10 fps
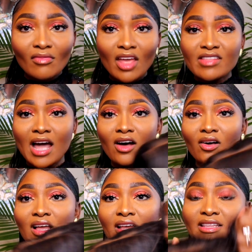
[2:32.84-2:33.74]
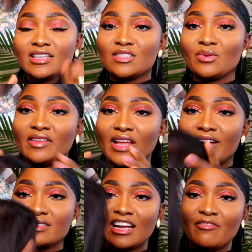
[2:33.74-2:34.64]
Now, this is one of the
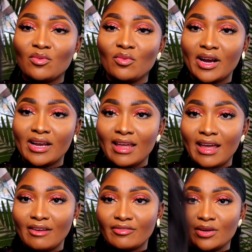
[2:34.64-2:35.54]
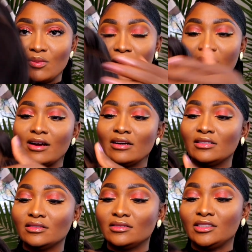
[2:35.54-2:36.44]
hairs that I've been wearing everywhere,